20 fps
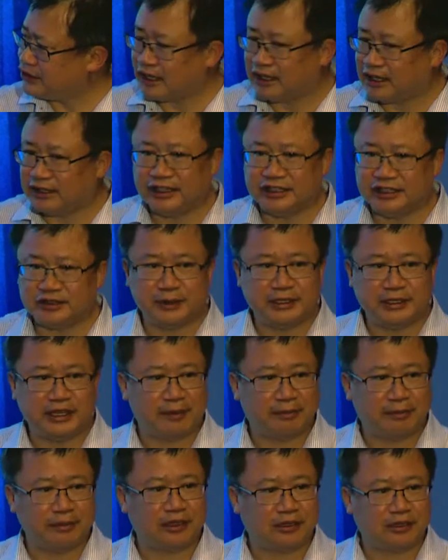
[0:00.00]
that's been
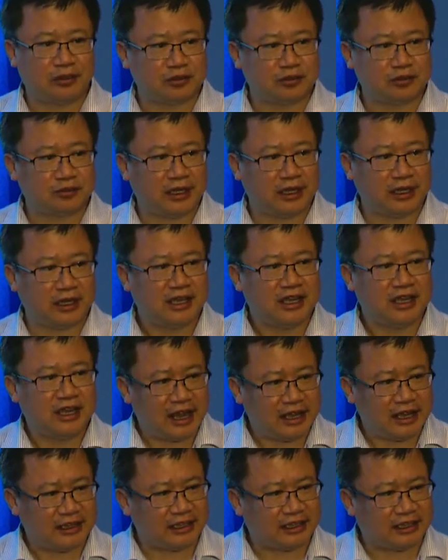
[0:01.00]
happening in Australia.
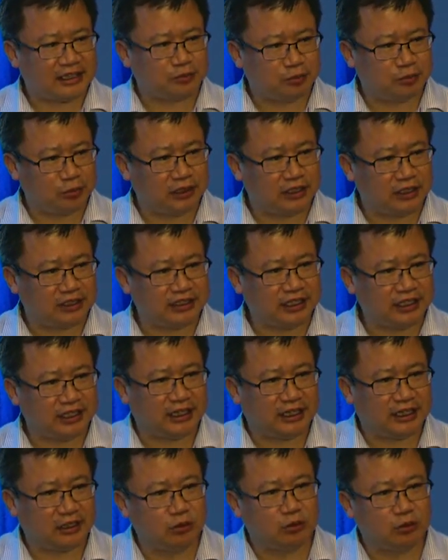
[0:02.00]
And that has put us in a
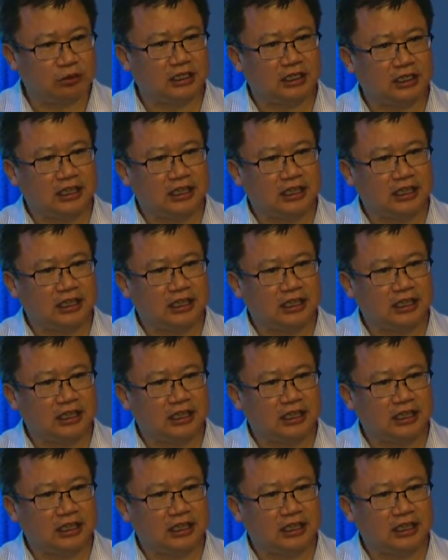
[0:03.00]
good